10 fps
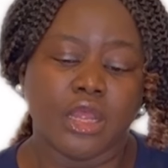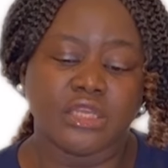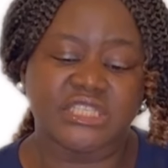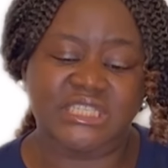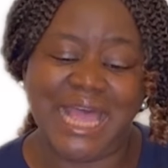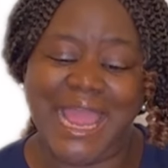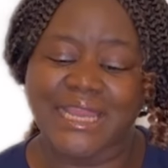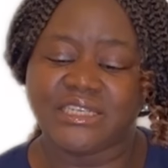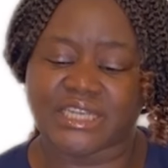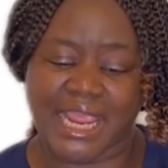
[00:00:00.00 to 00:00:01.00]

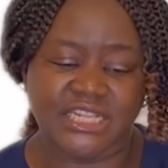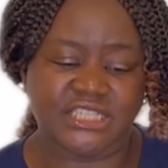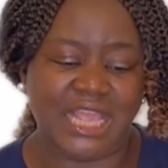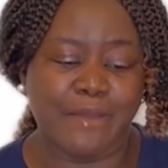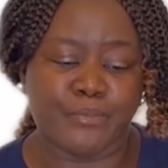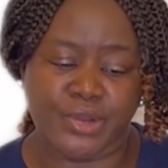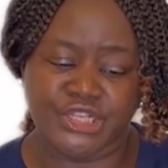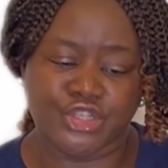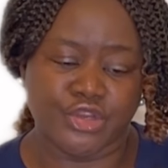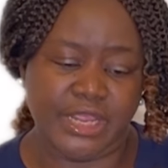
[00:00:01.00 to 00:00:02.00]
Sign, dates, and
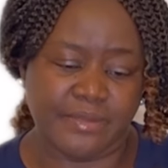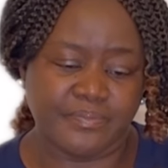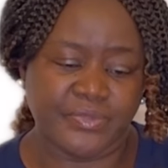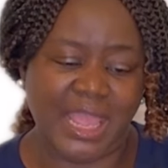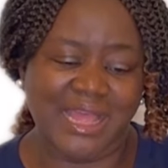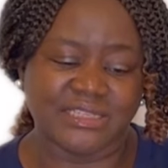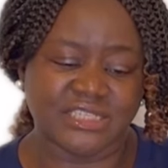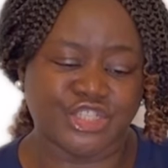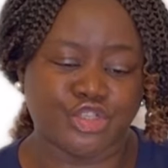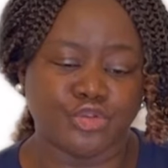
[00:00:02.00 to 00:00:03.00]
print your name. And this
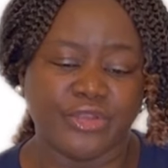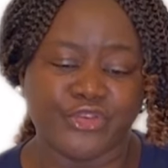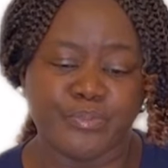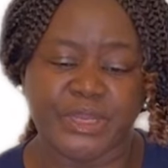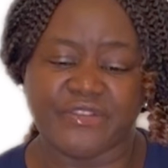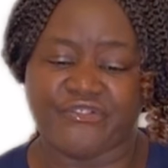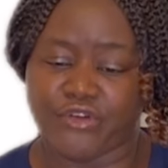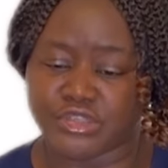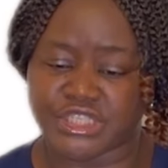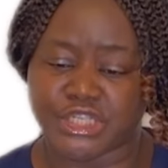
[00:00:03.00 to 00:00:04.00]
should even be the
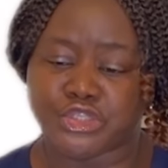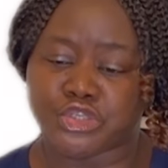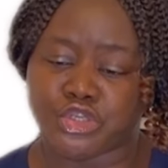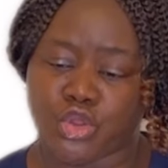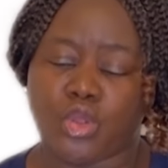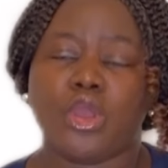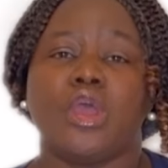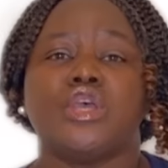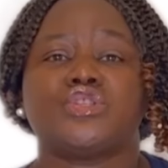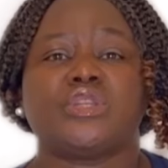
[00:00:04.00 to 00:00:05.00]
first thing to do.
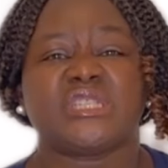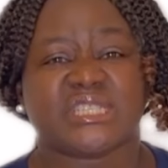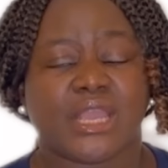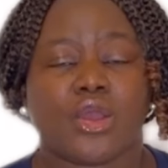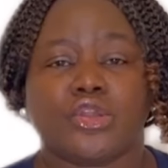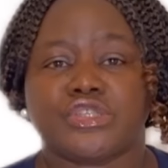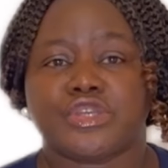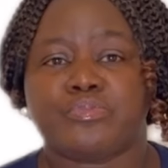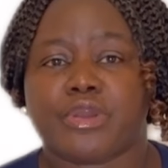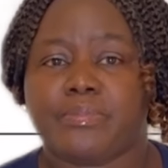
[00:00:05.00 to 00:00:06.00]
So the second
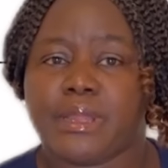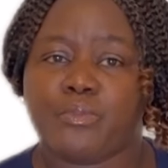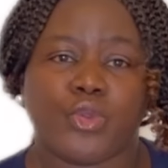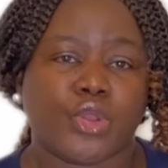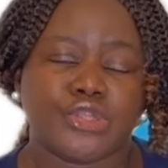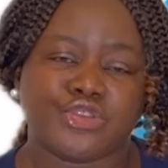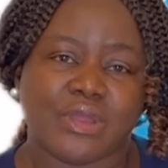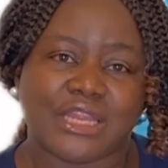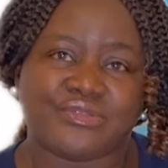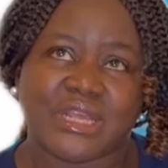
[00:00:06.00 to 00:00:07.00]
nursing problem we're going to
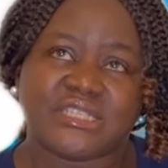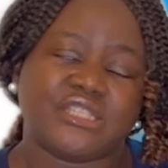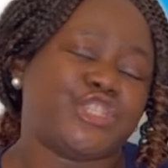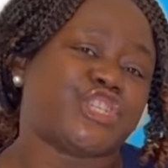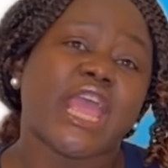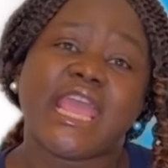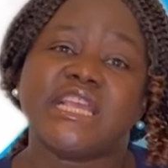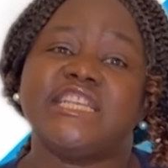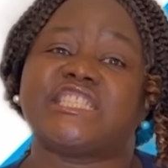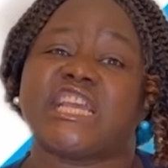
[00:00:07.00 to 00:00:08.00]
address is J
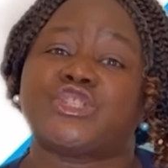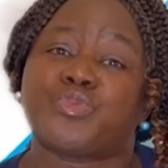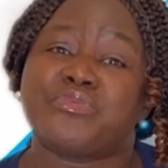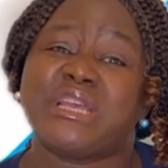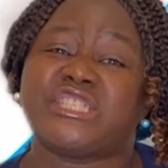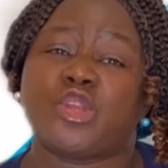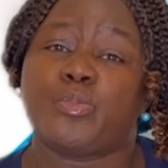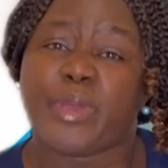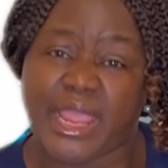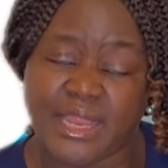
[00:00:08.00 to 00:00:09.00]
is experiencing
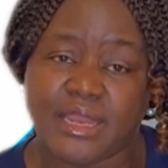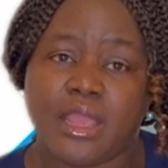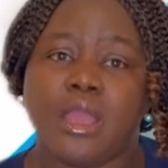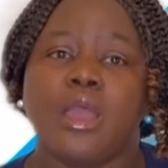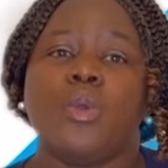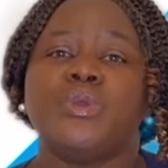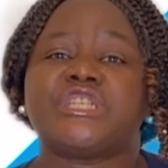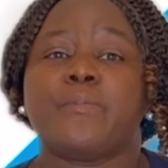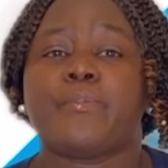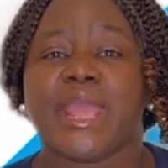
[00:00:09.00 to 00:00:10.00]
pain with
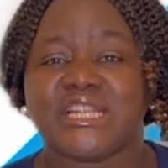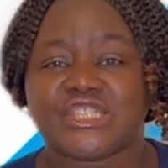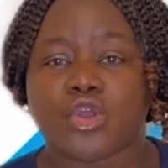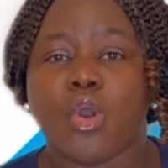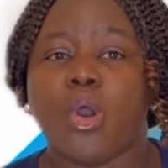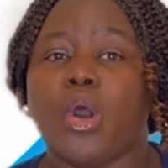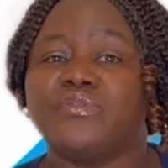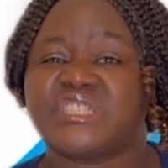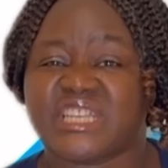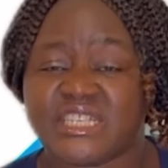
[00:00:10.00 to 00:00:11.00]
a pain score of
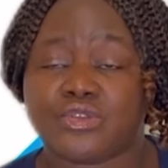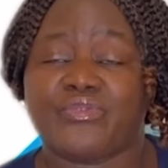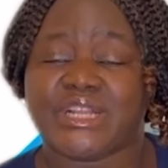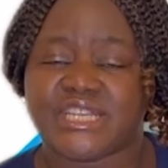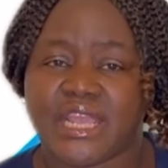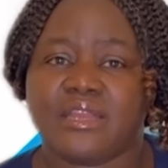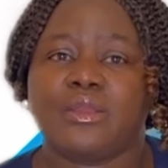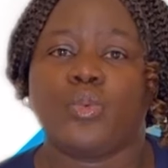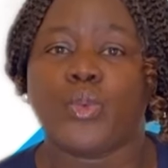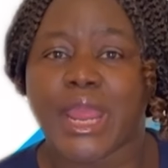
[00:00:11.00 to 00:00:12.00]
6 over 10.
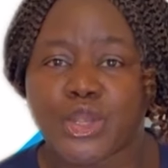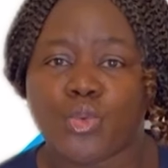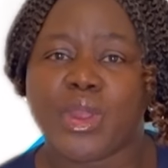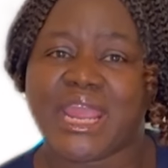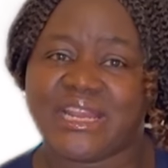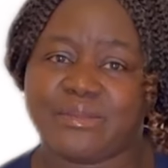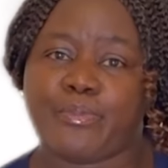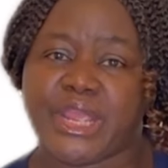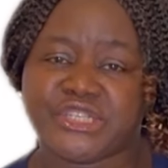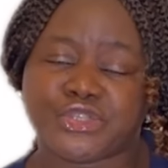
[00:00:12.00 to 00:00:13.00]
Where do we get the
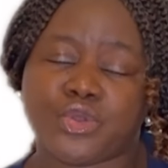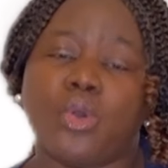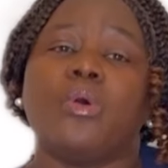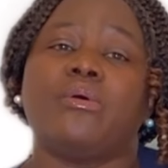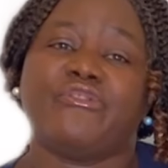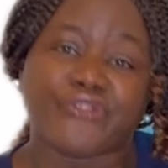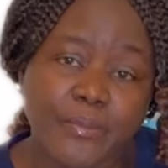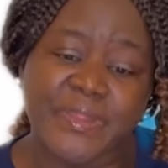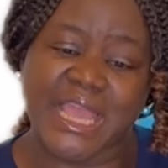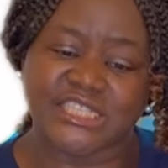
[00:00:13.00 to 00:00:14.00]
pain score? From
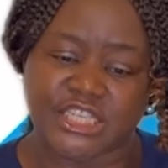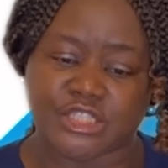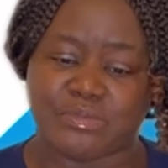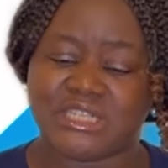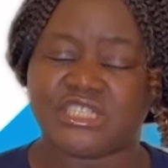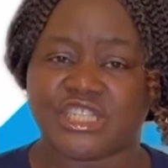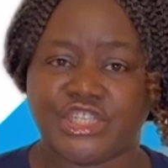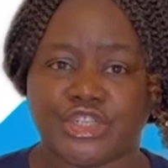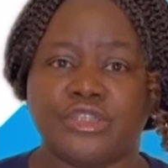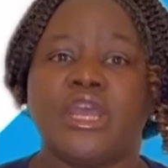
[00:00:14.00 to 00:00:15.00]
the assessment
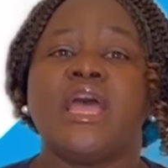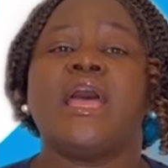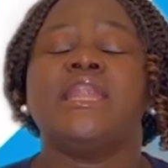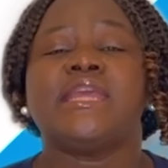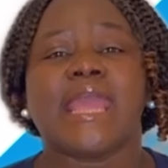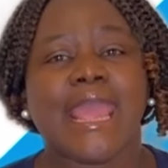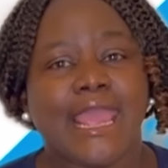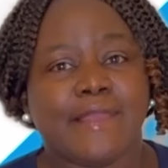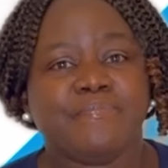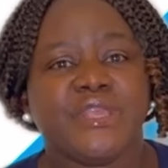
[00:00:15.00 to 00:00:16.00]
station. The
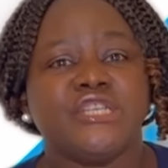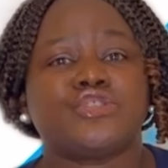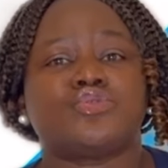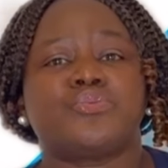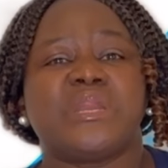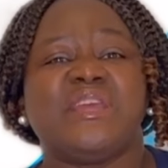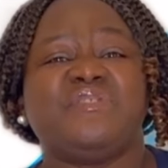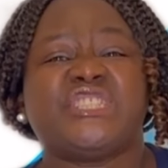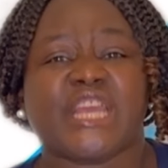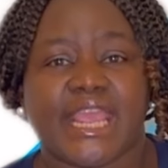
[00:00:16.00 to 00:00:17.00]
aim is to relieve
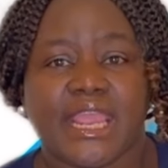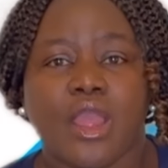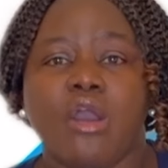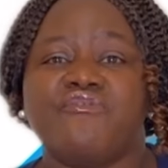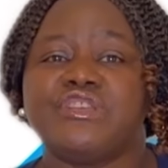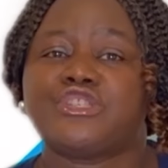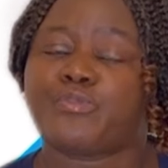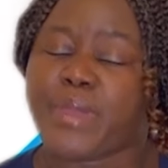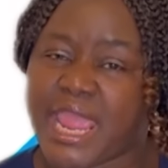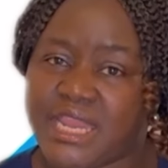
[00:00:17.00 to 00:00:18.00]
J of his
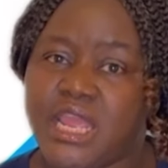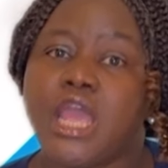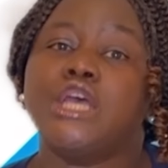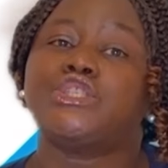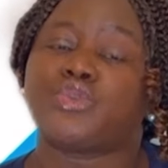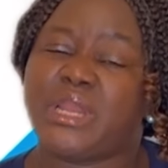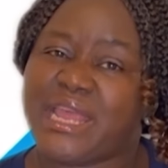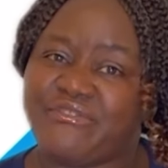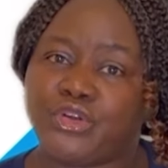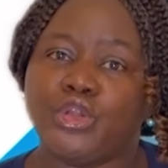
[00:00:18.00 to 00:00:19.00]
pain to a
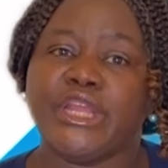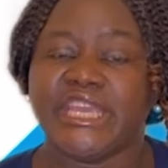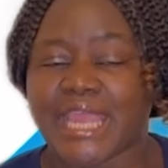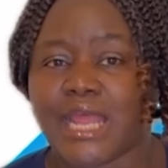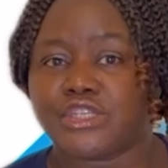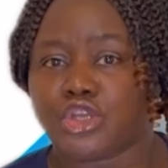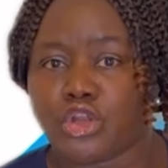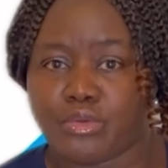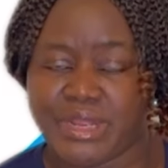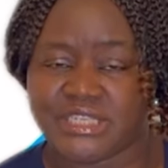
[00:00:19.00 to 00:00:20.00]
level he can
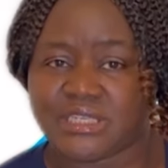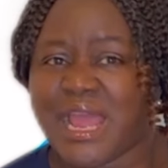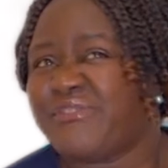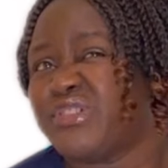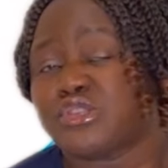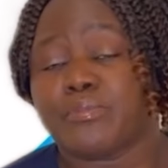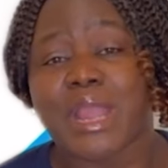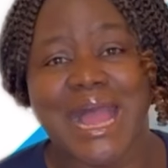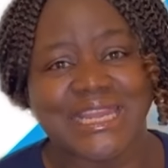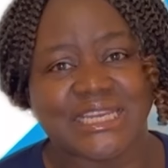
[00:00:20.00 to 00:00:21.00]
tolerate. And for some
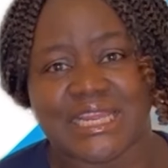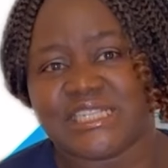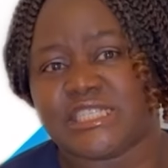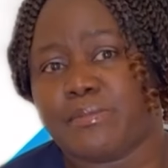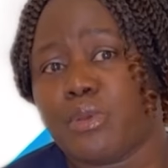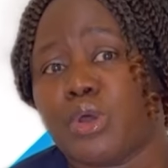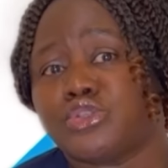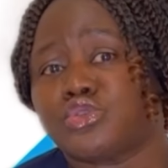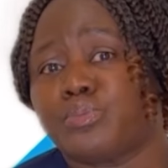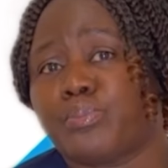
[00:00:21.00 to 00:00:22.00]
candidates, they may want
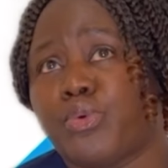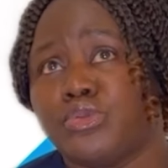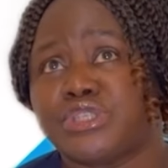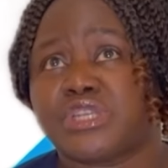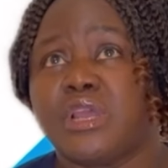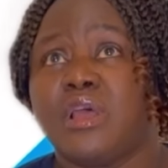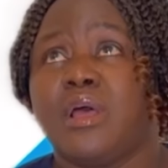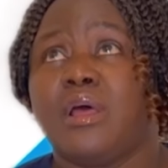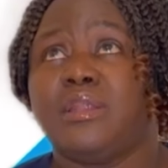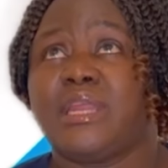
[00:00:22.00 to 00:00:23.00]
to put
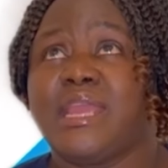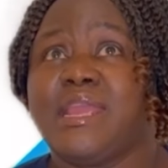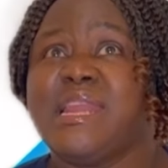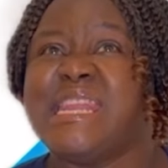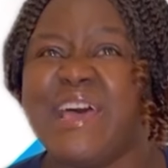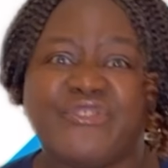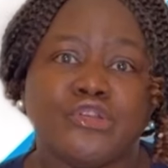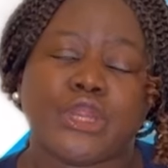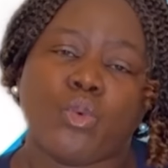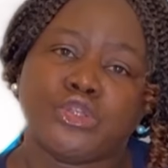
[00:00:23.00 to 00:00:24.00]
the level
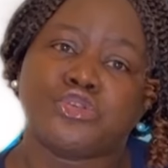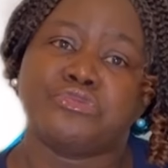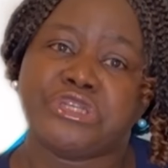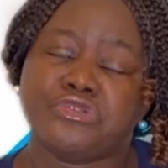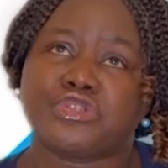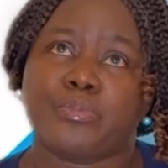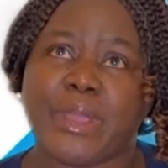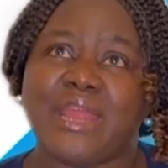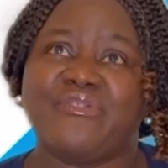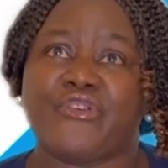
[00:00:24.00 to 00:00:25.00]
they want to reduce the
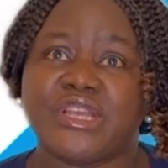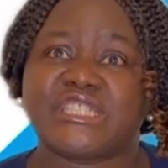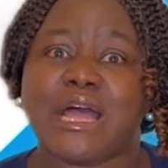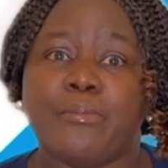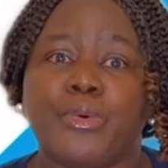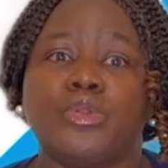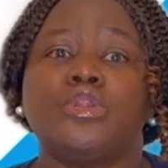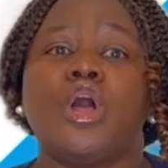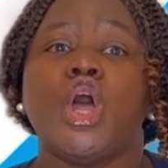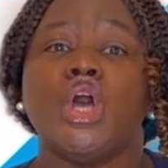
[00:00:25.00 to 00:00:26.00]
pain. For example,
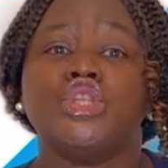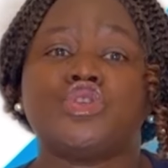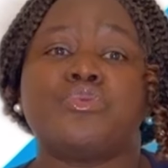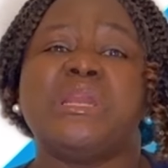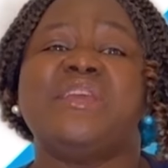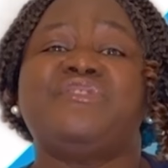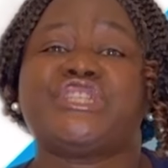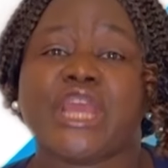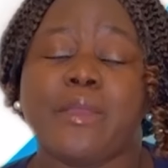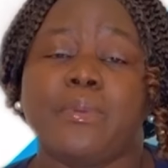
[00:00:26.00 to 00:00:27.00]
to relieve
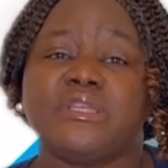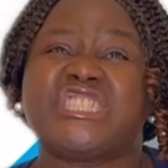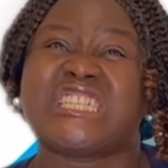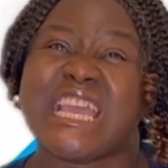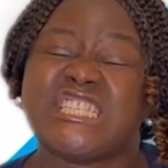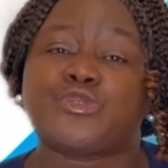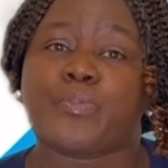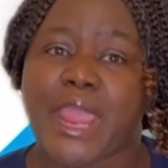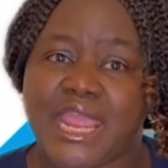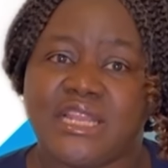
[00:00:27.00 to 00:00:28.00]
J's
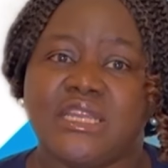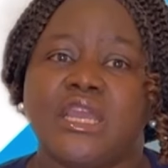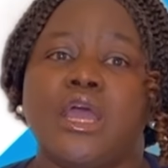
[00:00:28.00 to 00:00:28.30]
pain